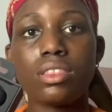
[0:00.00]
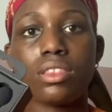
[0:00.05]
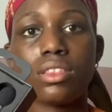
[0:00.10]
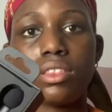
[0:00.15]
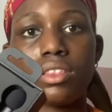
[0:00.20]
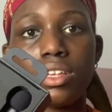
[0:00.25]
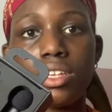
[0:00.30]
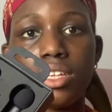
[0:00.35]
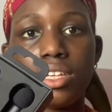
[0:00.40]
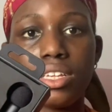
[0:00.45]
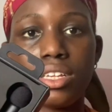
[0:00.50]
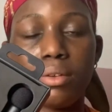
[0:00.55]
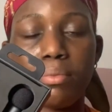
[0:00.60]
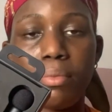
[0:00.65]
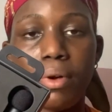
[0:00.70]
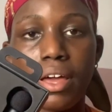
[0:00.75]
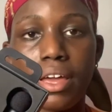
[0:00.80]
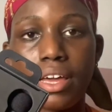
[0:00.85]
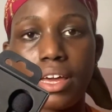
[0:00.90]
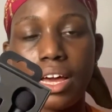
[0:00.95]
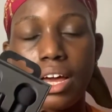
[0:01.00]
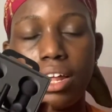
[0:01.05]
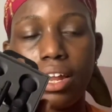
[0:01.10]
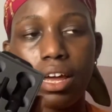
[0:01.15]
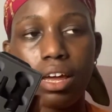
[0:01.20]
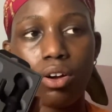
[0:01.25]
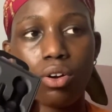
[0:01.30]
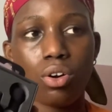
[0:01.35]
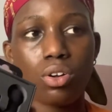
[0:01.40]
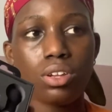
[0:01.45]
This is the mic,
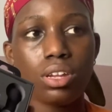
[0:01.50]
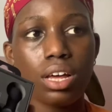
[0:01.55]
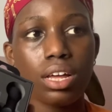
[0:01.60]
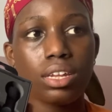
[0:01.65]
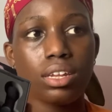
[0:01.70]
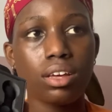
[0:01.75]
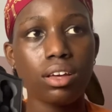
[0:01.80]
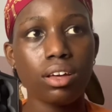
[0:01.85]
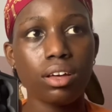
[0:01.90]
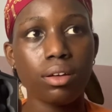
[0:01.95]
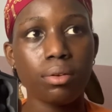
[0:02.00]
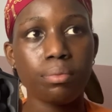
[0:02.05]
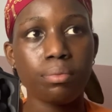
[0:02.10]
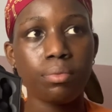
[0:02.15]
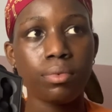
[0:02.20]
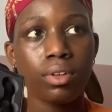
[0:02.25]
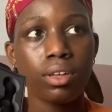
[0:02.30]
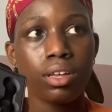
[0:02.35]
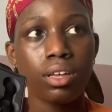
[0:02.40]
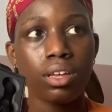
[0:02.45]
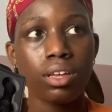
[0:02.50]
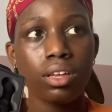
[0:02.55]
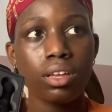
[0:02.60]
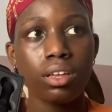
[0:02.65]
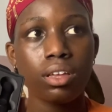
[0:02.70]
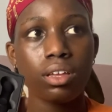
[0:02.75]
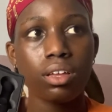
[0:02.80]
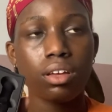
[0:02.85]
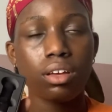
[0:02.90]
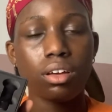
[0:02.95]
and I ordered
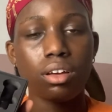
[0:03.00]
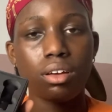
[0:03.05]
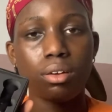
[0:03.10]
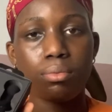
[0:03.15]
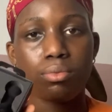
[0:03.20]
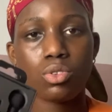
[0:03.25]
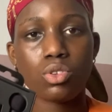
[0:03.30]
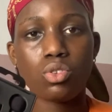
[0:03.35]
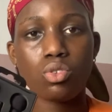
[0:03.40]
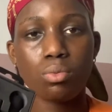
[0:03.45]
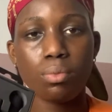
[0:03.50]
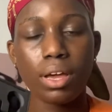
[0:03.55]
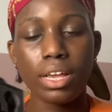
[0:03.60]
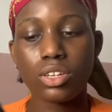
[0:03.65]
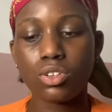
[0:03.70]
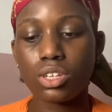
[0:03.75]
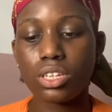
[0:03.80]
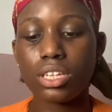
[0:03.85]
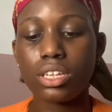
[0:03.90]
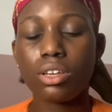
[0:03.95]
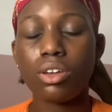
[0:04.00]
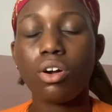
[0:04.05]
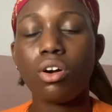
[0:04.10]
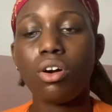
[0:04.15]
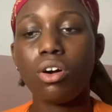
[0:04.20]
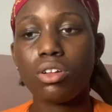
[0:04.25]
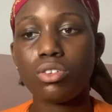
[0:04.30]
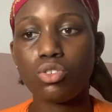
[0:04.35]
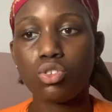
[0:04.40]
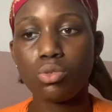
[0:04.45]
2 mics because
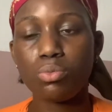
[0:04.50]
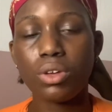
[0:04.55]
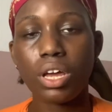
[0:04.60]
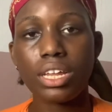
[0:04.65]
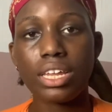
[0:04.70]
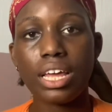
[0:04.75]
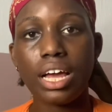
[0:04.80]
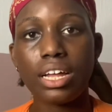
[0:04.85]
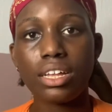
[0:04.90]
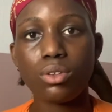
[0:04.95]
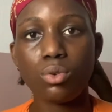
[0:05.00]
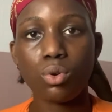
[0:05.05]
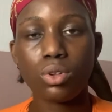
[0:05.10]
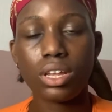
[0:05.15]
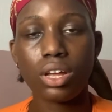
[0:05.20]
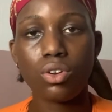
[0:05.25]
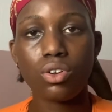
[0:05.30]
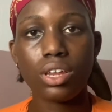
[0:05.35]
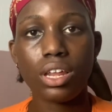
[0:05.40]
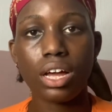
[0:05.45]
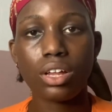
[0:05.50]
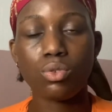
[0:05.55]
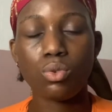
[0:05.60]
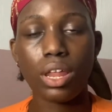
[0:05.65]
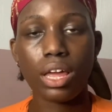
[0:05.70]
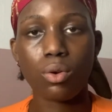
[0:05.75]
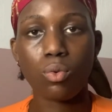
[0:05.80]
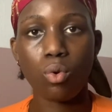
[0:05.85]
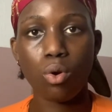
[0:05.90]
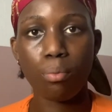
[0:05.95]
on JUMIA they had the one that only had
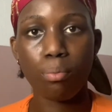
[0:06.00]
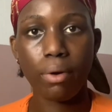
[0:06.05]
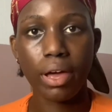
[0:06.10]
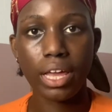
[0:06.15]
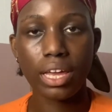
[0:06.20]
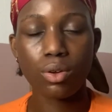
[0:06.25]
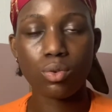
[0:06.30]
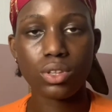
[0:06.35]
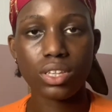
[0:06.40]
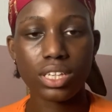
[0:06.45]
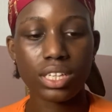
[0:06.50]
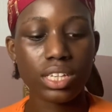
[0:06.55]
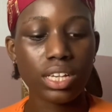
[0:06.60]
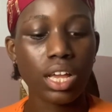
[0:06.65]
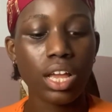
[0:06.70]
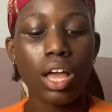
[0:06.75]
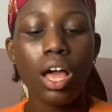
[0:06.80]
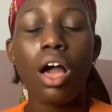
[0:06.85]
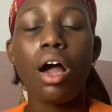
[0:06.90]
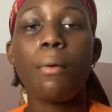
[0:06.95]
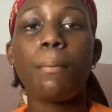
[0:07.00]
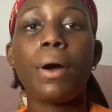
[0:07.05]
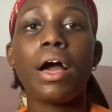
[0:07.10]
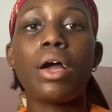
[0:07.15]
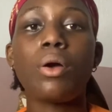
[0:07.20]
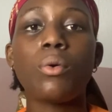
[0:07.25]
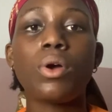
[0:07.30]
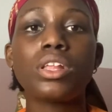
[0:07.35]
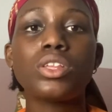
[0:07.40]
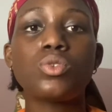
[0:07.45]
like 1 mic with it, but
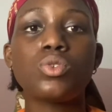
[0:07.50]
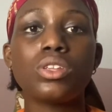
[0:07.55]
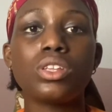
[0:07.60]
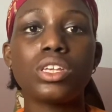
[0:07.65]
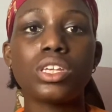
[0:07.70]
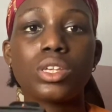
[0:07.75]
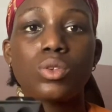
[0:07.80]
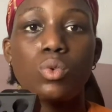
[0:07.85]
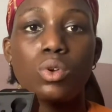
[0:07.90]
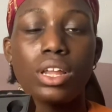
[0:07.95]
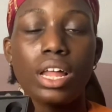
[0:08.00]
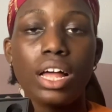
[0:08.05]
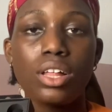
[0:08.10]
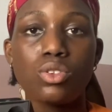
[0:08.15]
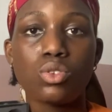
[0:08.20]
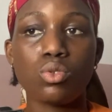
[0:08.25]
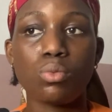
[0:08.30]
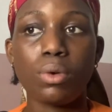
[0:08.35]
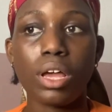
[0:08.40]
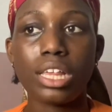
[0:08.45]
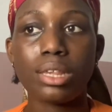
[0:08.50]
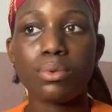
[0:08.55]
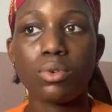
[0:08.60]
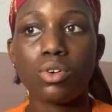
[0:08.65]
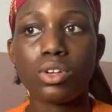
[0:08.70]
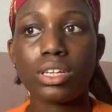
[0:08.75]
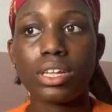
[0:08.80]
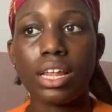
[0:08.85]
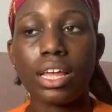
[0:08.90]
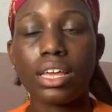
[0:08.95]
I went with this one that had 2 mics
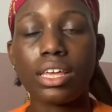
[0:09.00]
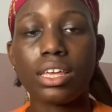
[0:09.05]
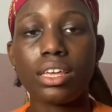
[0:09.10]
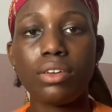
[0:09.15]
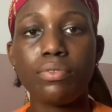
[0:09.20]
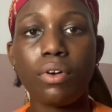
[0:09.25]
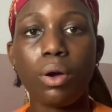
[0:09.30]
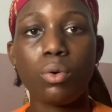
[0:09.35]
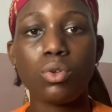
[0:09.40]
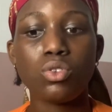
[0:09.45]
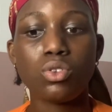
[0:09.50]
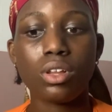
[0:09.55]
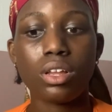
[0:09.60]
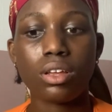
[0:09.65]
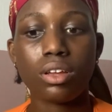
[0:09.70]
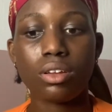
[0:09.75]
because like if I want to